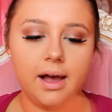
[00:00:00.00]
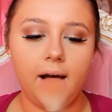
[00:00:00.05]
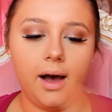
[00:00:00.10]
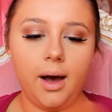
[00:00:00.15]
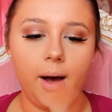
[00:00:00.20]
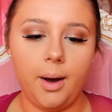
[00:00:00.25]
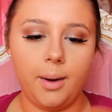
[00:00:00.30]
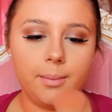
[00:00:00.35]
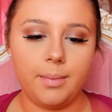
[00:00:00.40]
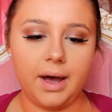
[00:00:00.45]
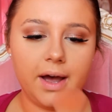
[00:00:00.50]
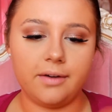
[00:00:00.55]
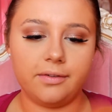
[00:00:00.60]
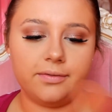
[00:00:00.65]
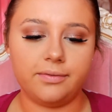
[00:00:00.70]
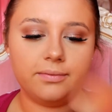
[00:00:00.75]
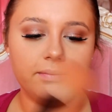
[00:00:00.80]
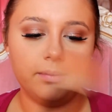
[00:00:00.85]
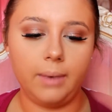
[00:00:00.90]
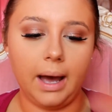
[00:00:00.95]

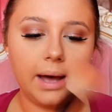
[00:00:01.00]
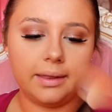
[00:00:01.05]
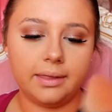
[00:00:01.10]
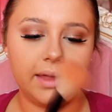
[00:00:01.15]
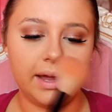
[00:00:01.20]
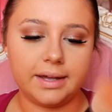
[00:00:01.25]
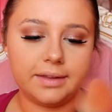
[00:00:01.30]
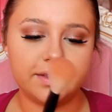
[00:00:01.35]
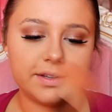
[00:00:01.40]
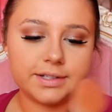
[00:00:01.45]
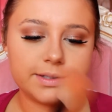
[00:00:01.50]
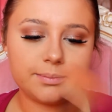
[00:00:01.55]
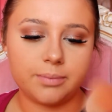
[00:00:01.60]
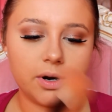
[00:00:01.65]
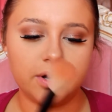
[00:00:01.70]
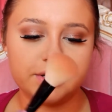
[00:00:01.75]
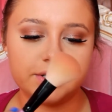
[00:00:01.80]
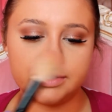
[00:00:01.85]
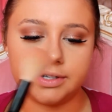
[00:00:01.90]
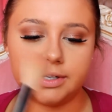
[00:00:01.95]
I like this
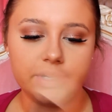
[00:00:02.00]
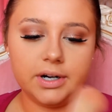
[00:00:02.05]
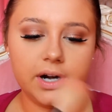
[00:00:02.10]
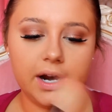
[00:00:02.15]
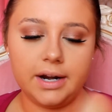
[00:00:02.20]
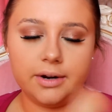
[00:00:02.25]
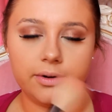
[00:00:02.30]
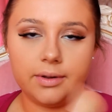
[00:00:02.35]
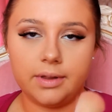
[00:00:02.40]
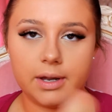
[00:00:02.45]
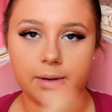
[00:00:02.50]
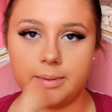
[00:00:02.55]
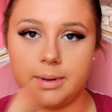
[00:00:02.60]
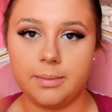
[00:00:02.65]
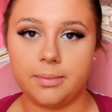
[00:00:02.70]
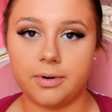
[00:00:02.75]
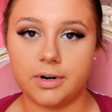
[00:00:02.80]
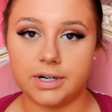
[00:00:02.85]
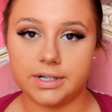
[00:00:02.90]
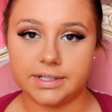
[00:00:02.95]
bronzer. I know a lot of
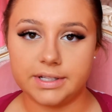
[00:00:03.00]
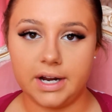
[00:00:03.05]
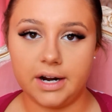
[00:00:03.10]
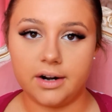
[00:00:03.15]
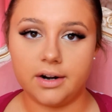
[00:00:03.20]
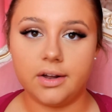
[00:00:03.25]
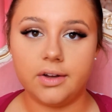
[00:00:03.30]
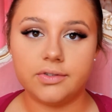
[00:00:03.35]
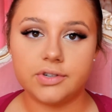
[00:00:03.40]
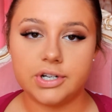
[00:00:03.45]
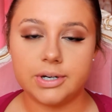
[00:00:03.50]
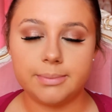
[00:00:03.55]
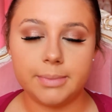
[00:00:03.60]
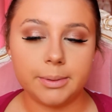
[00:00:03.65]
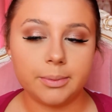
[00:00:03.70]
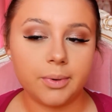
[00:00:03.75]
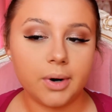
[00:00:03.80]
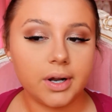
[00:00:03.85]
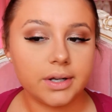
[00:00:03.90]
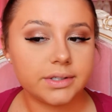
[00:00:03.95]
people are scared of shimmer
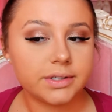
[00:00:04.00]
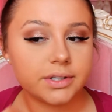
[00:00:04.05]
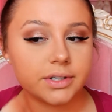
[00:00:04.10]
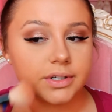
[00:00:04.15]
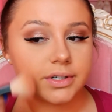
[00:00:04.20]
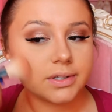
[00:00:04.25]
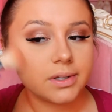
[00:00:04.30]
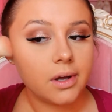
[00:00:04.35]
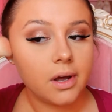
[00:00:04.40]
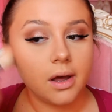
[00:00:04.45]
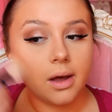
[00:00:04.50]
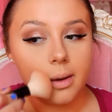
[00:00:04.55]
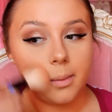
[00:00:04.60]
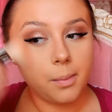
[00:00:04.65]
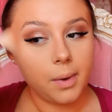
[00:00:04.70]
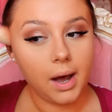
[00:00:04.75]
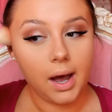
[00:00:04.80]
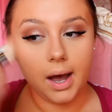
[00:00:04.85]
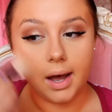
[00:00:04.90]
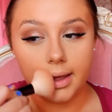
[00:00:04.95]
bronzers,
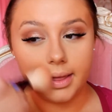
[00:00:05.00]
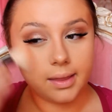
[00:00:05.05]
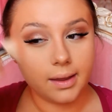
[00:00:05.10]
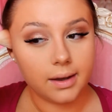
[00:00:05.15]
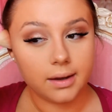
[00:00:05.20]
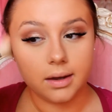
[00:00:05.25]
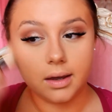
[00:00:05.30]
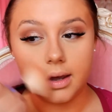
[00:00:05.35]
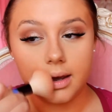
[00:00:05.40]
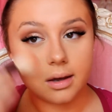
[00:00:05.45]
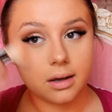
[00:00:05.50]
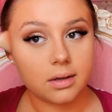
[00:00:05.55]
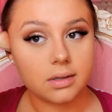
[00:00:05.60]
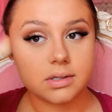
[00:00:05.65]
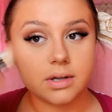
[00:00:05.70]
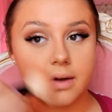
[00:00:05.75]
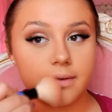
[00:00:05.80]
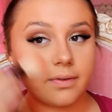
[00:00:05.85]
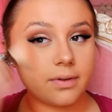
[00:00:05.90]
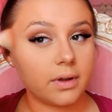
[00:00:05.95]
but I like it because
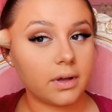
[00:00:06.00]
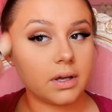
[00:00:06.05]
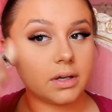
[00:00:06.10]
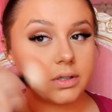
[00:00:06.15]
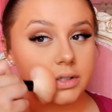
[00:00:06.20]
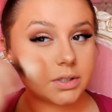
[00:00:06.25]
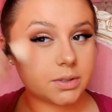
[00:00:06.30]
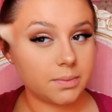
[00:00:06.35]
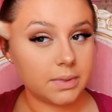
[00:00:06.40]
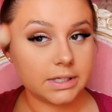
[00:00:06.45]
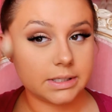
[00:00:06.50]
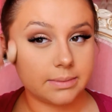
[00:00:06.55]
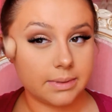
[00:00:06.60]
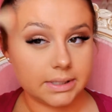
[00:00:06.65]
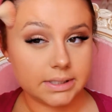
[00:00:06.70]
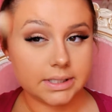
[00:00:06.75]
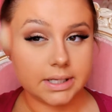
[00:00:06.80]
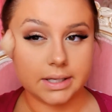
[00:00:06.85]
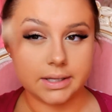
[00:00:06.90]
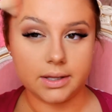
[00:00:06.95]
I feel like it just makes my
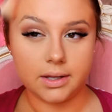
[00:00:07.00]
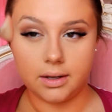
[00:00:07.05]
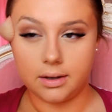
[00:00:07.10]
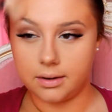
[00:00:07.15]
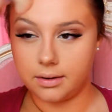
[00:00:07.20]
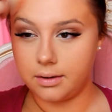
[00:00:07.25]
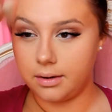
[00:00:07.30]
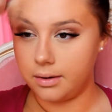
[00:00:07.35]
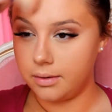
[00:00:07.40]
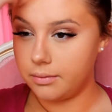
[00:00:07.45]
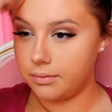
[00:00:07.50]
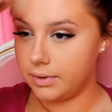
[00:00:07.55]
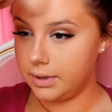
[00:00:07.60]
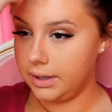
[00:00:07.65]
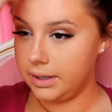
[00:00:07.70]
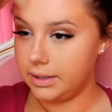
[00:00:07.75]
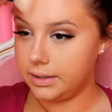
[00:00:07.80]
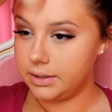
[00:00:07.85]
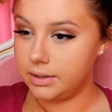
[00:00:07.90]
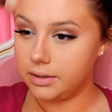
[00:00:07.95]
skin look
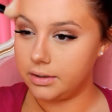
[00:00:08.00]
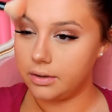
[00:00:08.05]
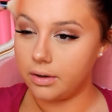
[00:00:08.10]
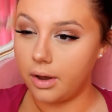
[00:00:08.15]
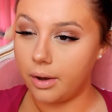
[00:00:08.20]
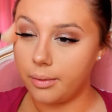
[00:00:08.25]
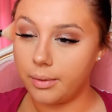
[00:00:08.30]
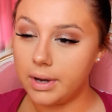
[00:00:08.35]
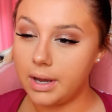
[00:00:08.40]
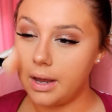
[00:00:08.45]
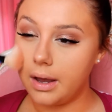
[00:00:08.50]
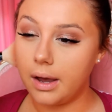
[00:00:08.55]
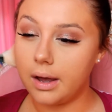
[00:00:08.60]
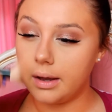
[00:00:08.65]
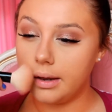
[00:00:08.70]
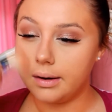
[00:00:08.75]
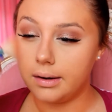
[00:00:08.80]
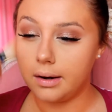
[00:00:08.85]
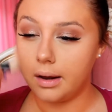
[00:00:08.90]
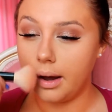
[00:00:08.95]
really glowy
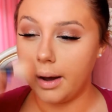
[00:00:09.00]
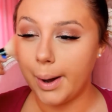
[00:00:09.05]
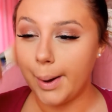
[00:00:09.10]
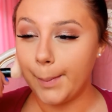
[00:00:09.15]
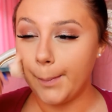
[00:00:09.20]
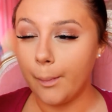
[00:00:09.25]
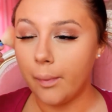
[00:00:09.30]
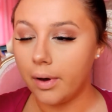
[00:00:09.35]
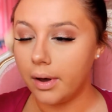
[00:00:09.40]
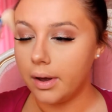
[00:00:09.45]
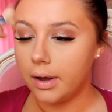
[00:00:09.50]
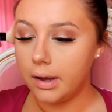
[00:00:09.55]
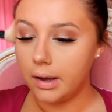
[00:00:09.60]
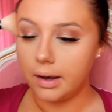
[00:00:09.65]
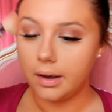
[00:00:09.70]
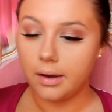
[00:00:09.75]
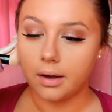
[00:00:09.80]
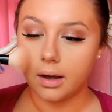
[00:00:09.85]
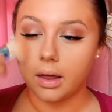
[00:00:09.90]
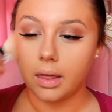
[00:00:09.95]
and
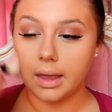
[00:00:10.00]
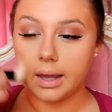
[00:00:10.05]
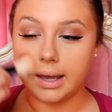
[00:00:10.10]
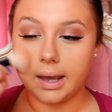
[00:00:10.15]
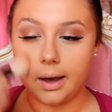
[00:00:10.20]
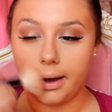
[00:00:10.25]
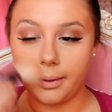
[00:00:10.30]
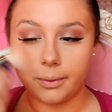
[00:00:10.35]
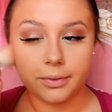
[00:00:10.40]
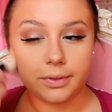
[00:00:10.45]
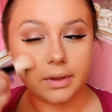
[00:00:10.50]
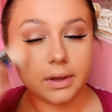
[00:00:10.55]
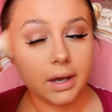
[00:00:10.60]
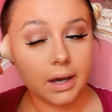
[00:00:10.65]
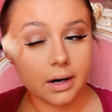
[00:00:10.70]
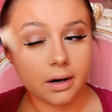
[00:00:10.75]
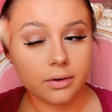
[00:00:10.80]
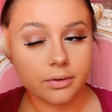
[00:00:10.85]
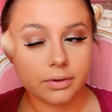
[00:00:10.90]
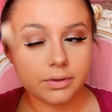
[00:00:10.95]
like healthy. I
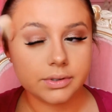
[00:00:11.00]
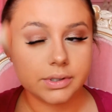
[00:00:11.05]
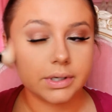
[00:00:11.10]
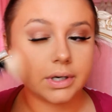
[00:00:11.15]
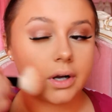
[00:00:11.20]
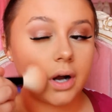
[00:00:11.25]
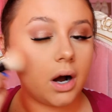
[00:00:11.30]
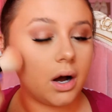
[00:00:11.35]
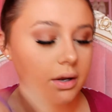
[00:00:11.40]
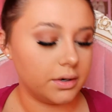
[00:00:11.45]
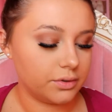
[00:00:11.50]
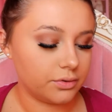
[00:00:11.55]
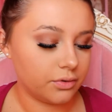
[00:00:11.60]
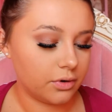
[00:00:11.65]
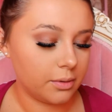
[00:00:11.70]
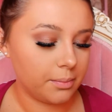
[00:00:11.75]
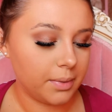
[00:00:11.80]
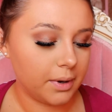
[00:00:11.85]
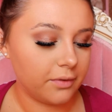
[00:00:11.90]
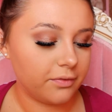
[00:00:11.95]
don't use it to
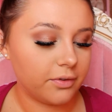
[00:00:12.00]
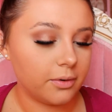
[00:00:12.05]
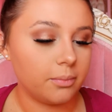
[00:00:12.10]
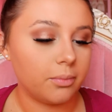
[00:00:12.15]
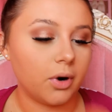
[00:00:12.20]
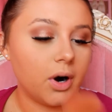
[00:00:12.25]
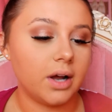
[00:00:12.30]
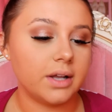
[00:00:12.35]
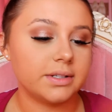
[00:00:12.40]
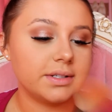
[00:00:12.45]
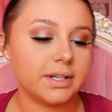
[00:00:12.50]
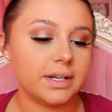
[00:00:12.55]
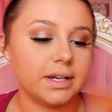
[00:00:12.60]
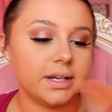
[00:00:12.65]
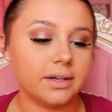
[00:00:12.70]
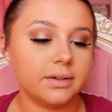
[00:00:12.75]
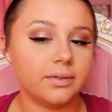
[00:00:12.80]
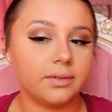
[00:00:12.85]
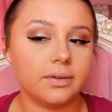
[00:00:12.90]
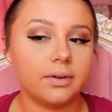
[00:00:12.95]
contour, but for
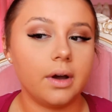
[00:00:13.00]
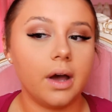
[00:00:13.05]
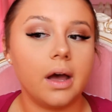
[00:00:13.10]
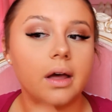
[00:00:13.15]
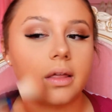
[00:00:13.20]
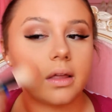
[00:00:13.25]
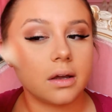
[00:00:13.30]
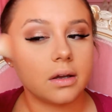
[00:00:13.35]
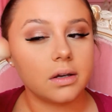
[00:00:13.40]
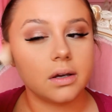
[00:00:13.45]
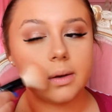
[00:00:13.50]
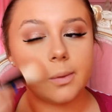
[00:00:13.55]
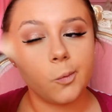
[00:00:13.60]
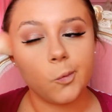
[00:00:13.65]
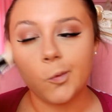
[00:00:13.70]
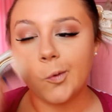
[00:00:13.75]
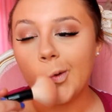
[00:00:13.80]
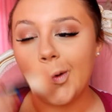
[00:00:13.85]
bronzing, I like it.